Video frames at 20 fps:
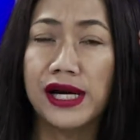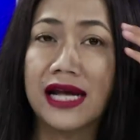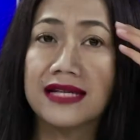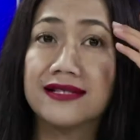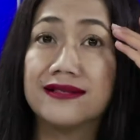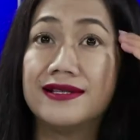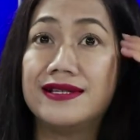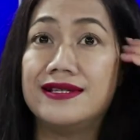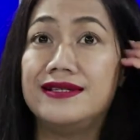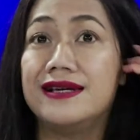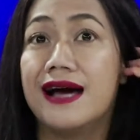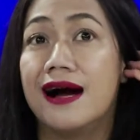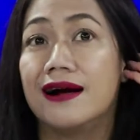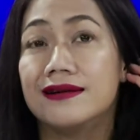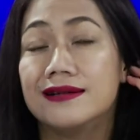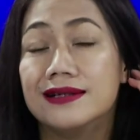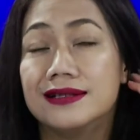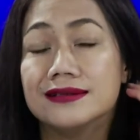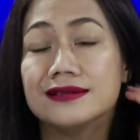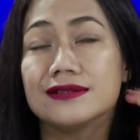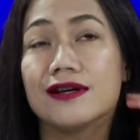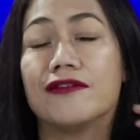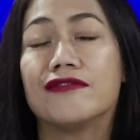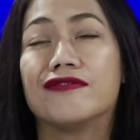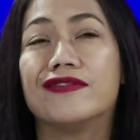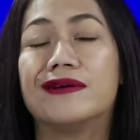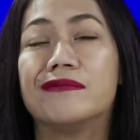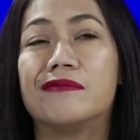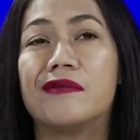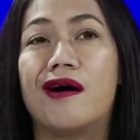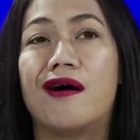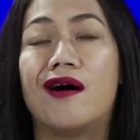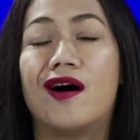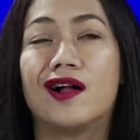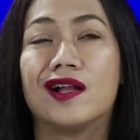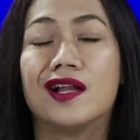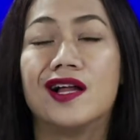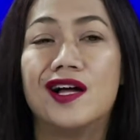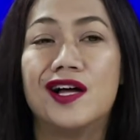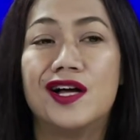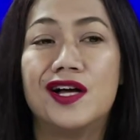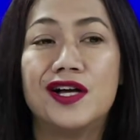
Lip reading: as the youngest of them all,